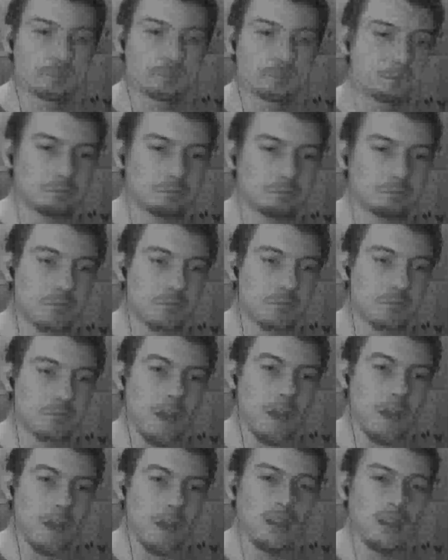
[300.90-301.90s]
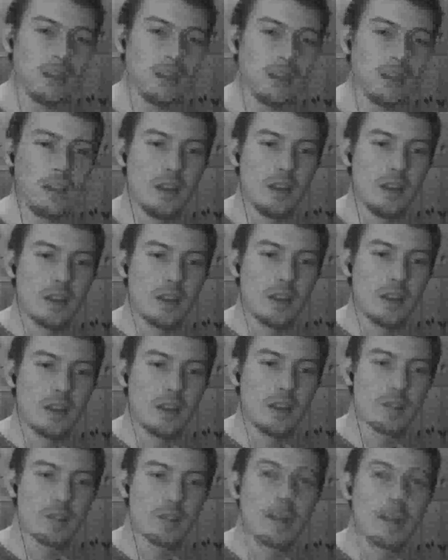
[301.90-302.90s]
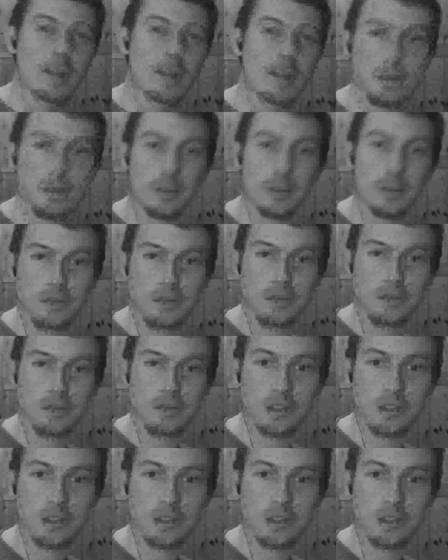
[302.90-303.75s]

And since it has been rejected by all